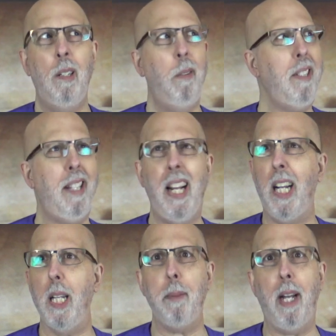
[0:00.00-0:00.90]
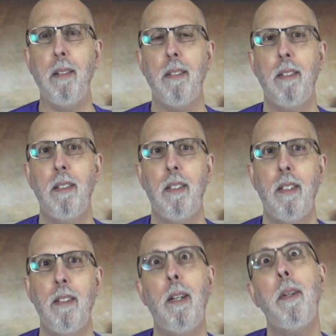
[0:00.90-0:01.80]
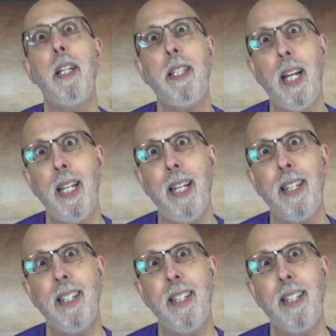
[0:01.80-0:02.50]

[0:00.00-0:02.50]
What's that all about? I'm going to tell you.